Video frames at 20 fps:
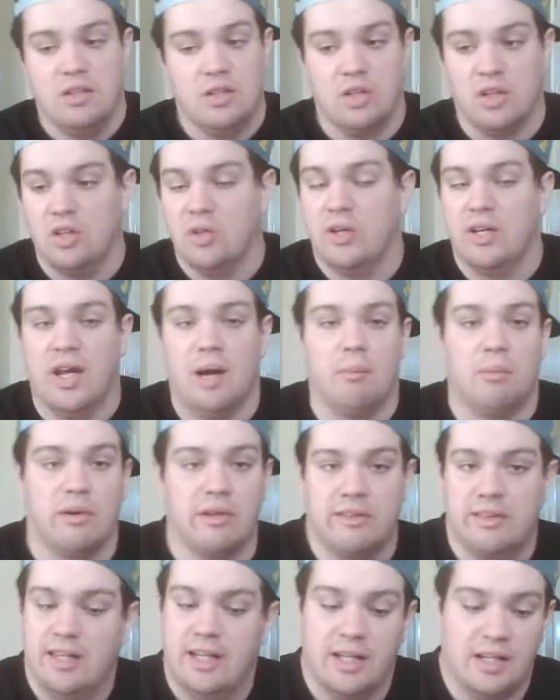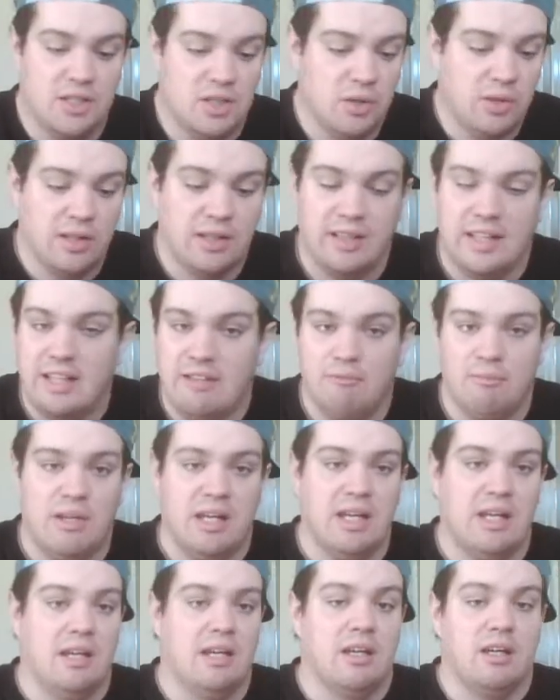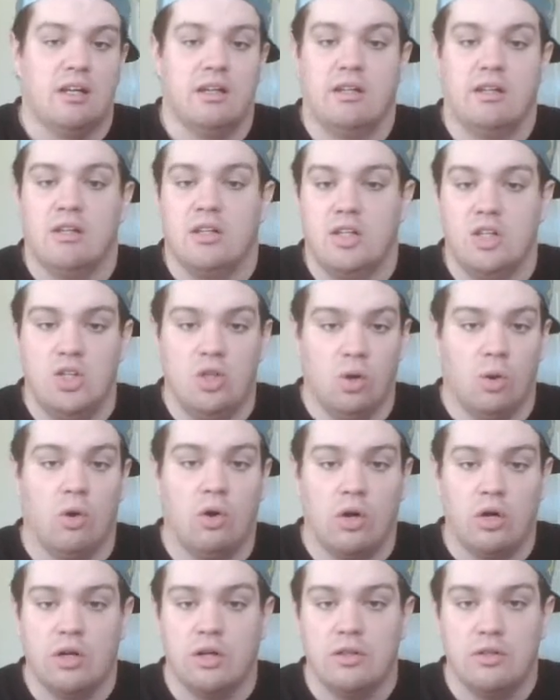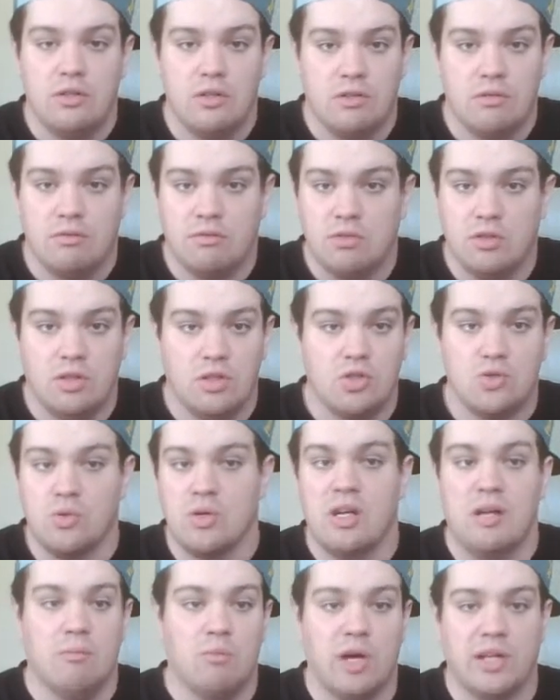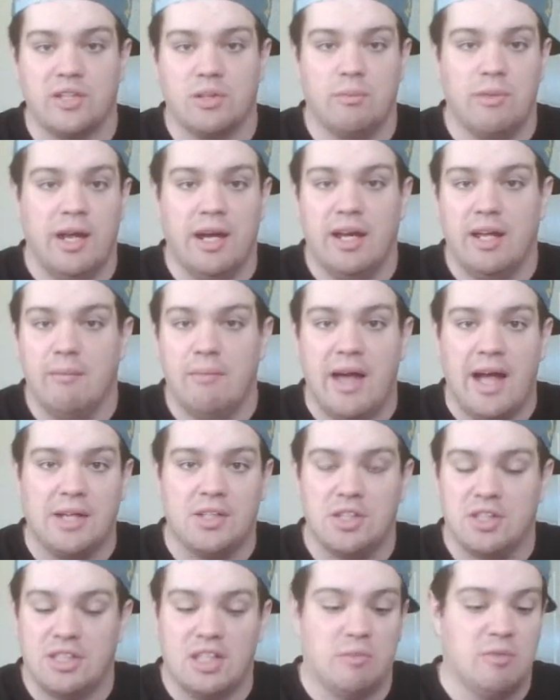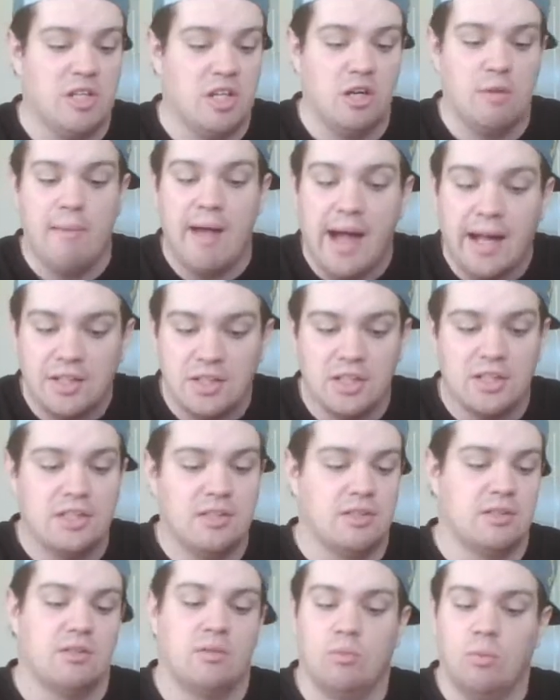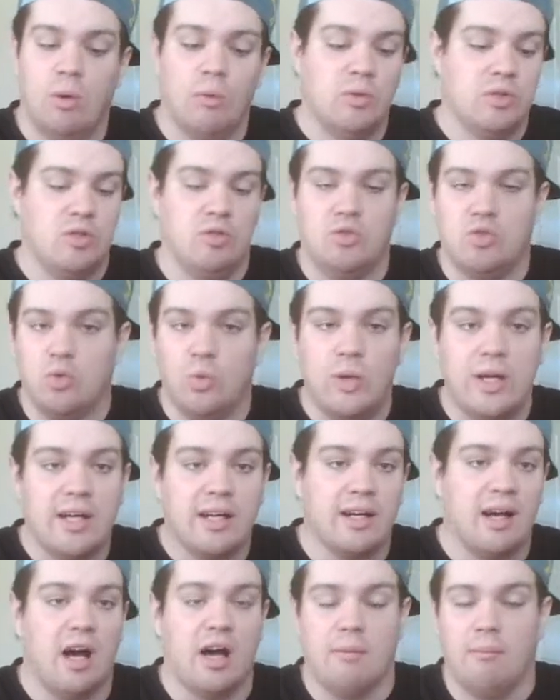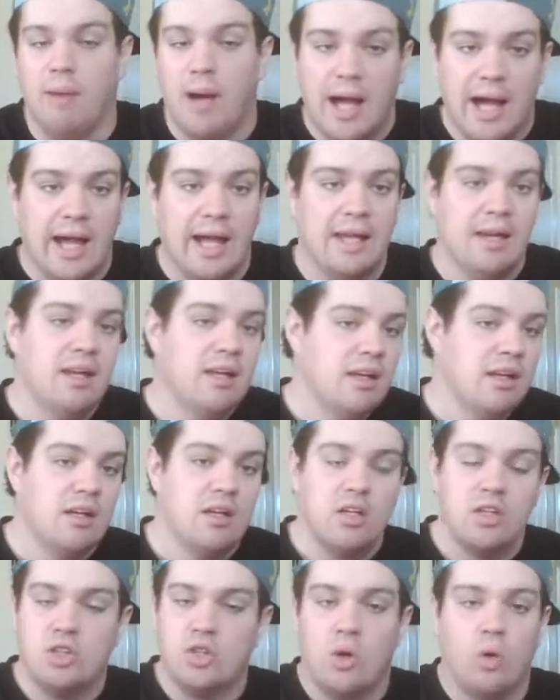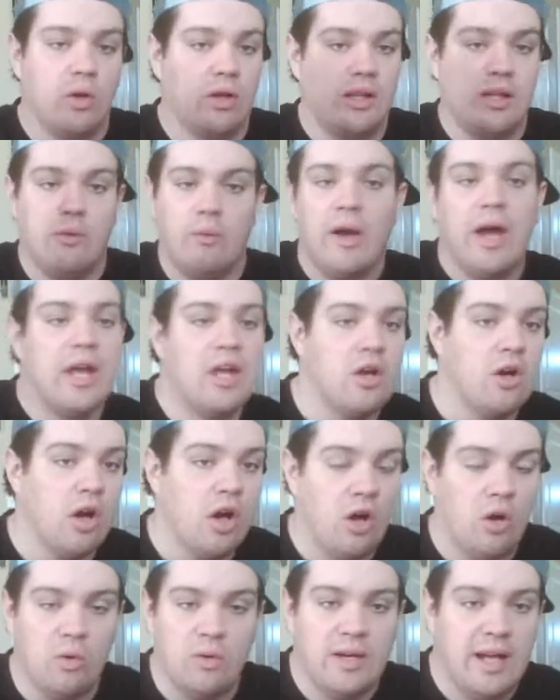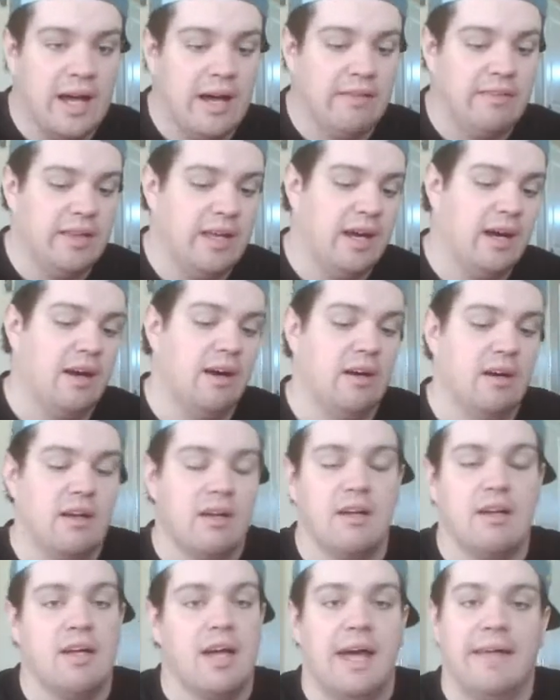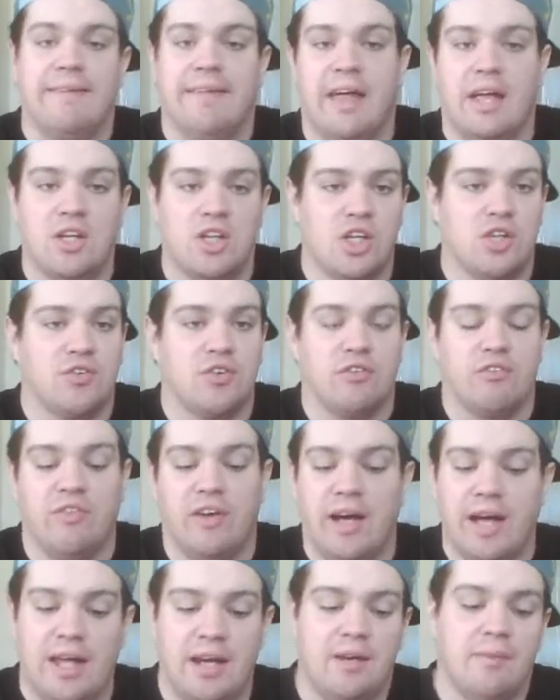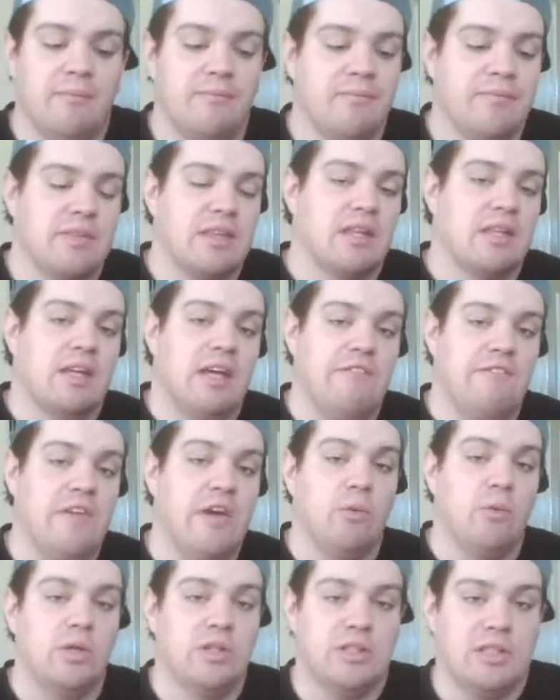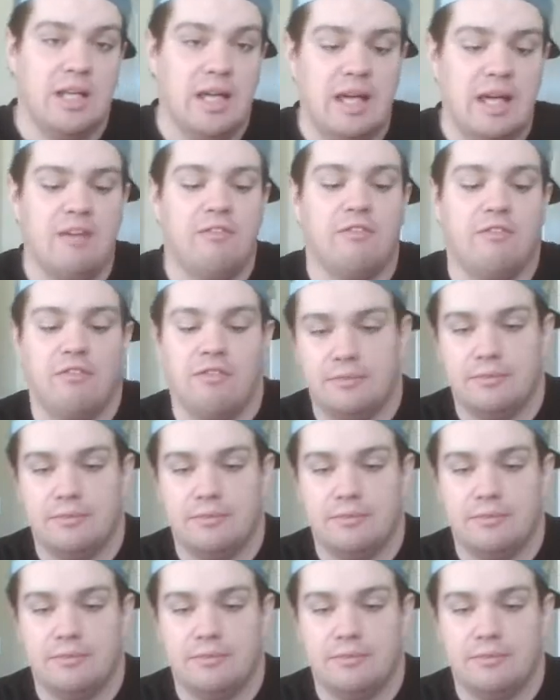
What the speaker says: you can do a number of things. You can leave me your dream WrestleMania match, some of your matches. What would you tweak on mine? Totally write your own down there. And then just for fun, if